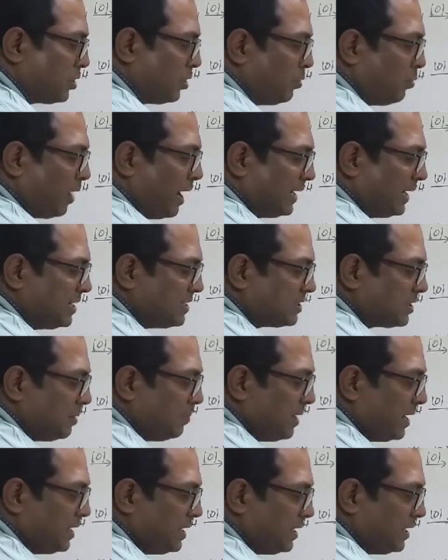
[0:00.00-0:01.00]
So what
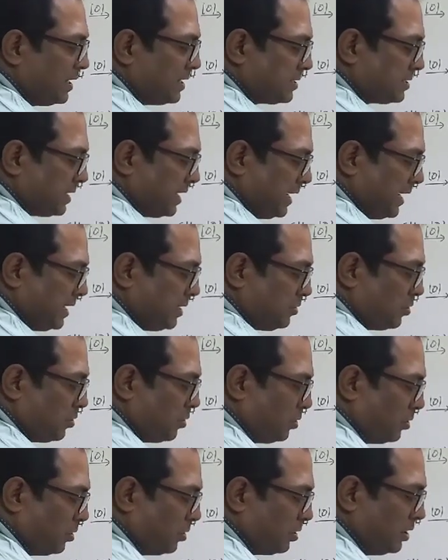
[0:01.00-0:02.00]
is remaining is
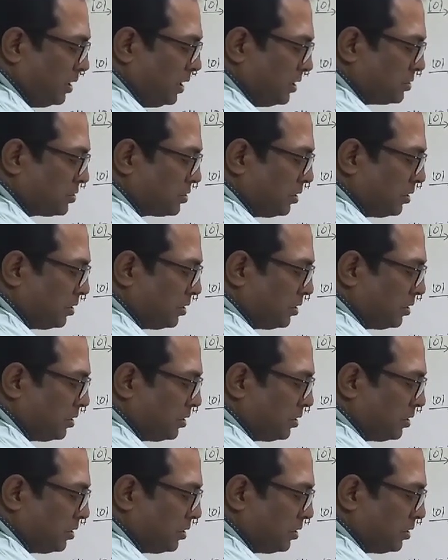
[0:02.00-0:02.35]
NO.